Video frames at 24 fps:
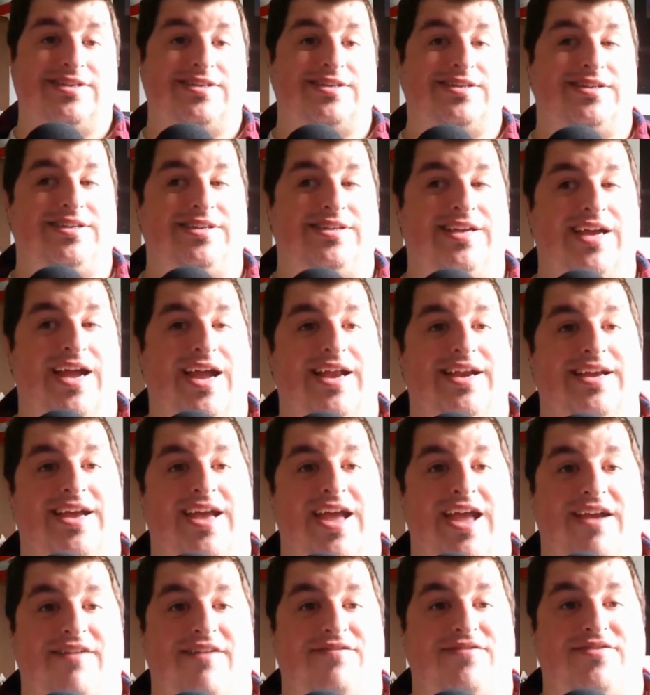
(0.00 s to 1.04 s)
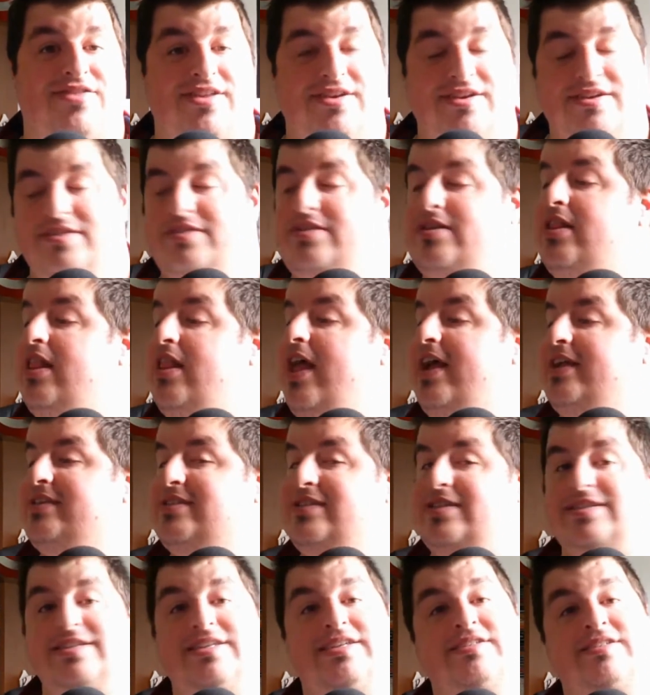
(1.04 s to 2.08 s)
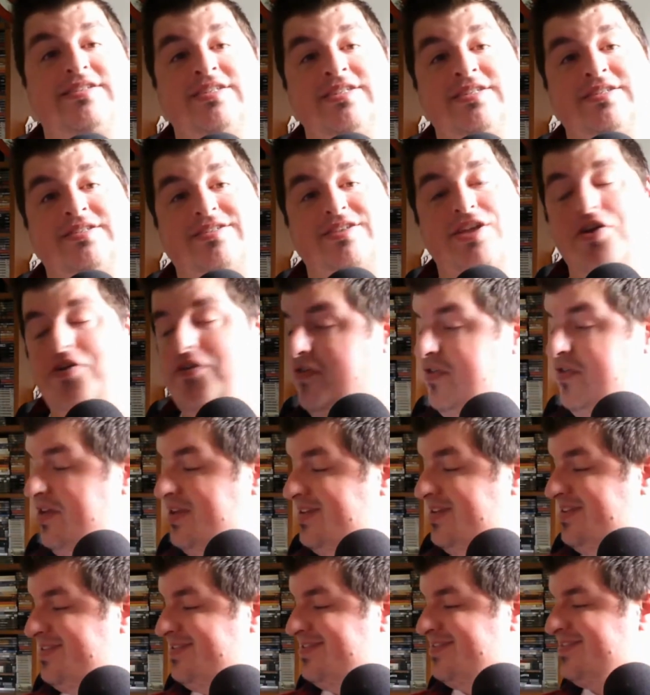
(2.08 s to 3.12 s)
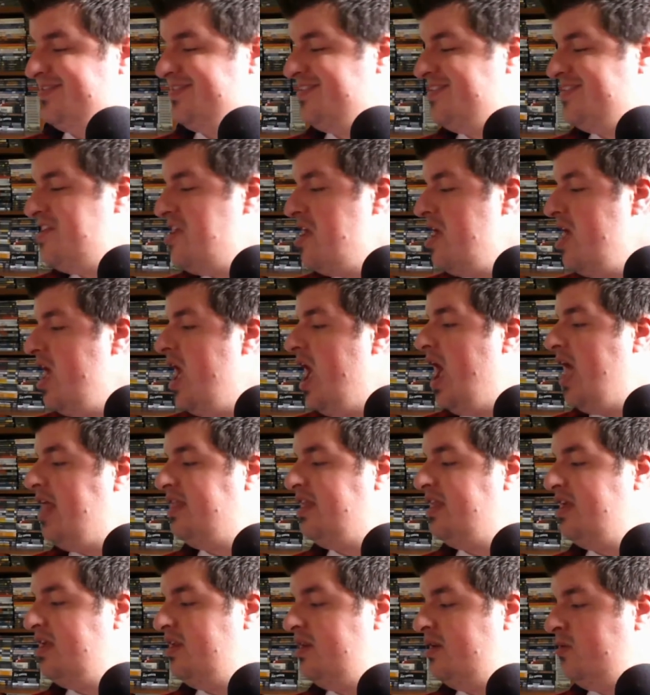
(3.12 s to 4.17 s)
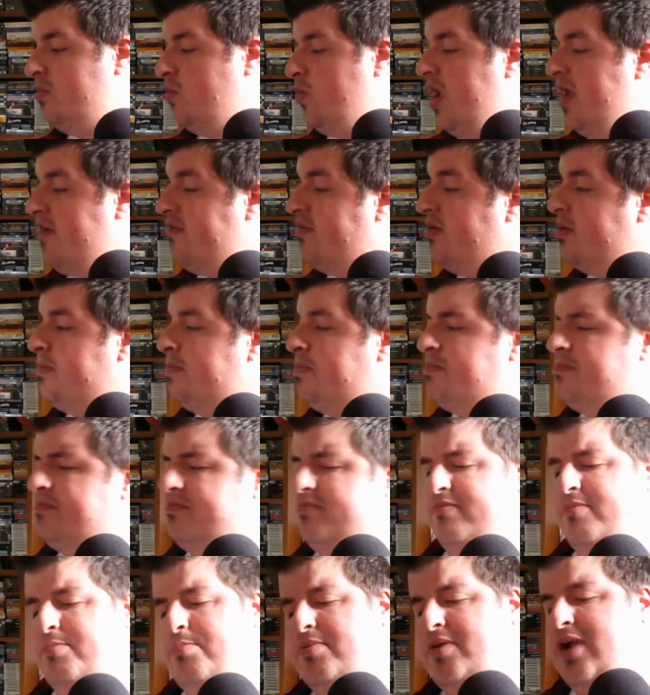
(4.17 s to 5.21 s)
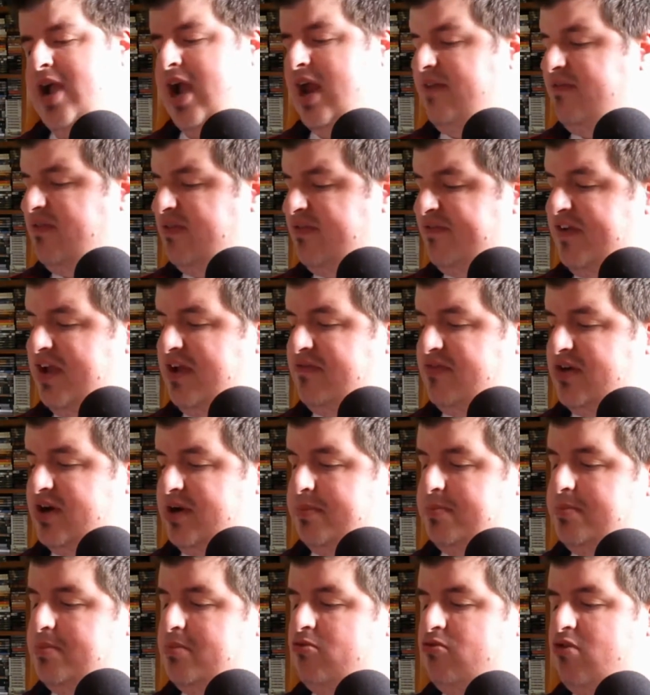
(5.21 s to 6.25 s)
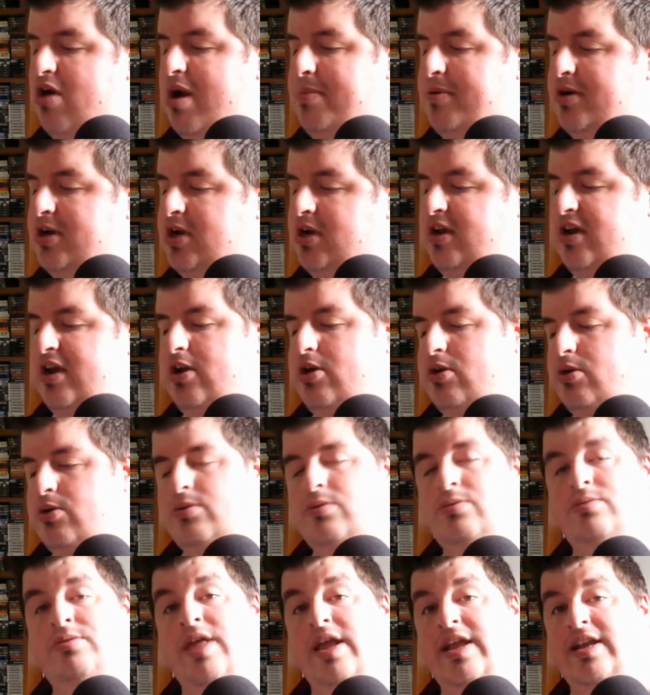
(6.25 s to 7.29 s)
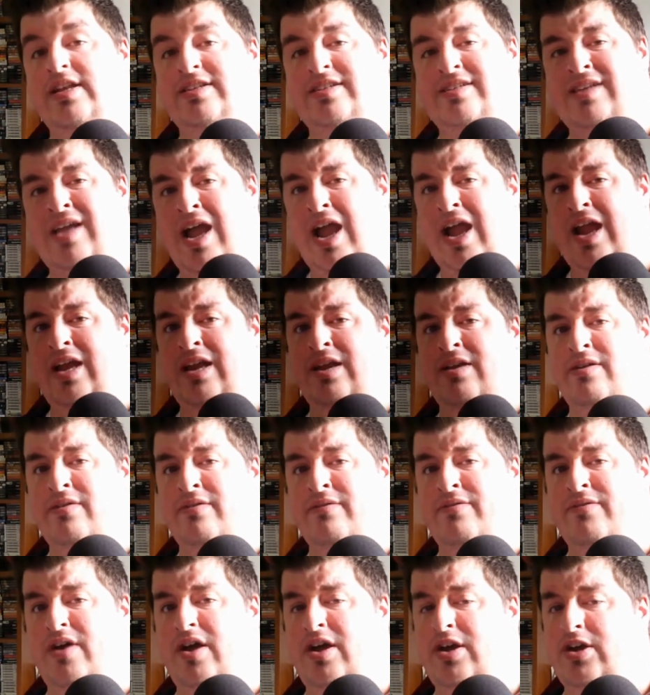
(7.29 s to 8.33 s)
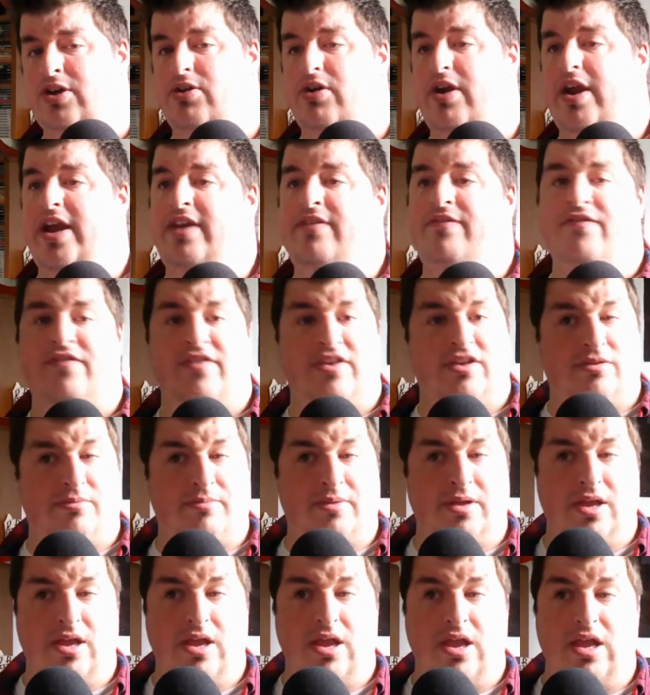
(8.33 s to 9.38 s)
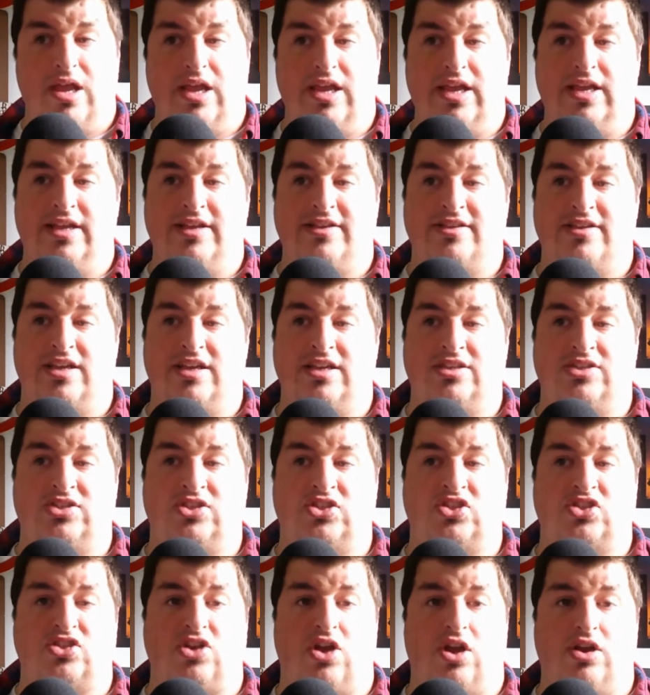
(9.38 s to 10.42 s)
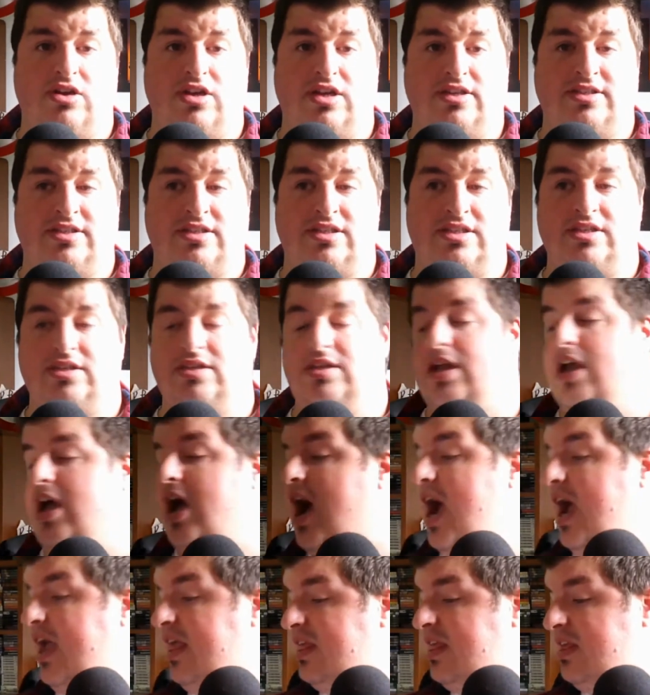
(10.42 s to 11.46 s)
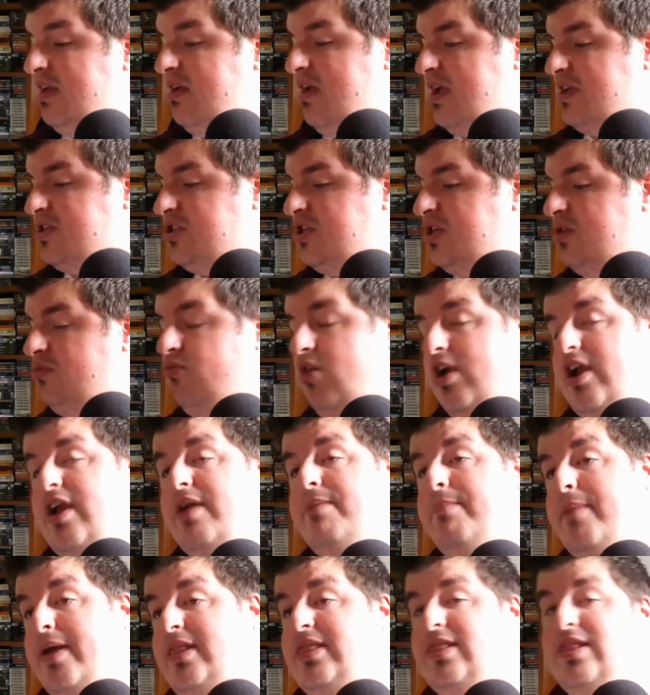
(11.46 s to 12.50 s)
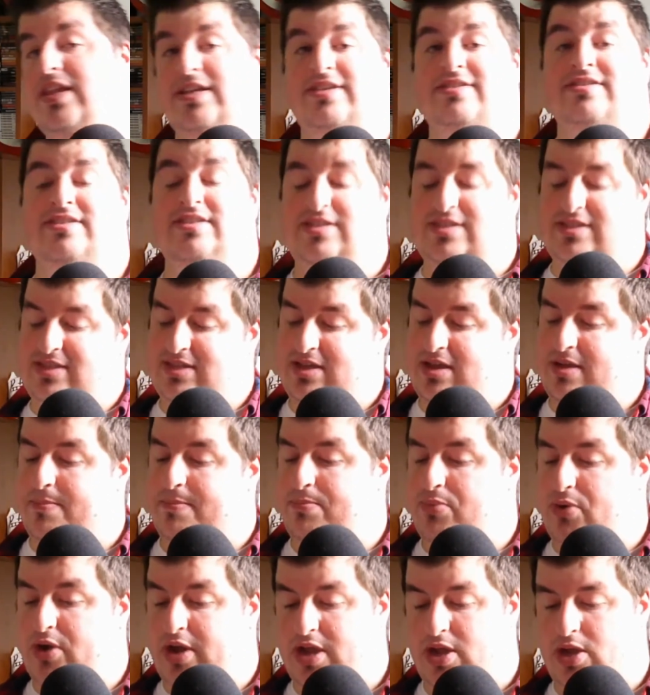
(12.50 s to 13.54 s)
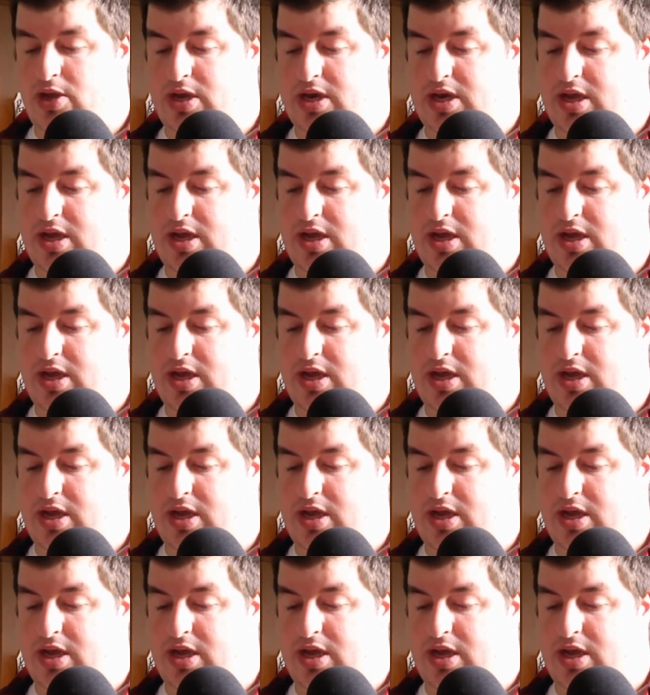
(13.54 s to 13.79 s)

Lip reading: gotta have the classic Disney stuff. And then we have a kind of a favorite Robert De Niro that is kind of underrated film is Stardust. Highly actually recommend this. It's pretty good.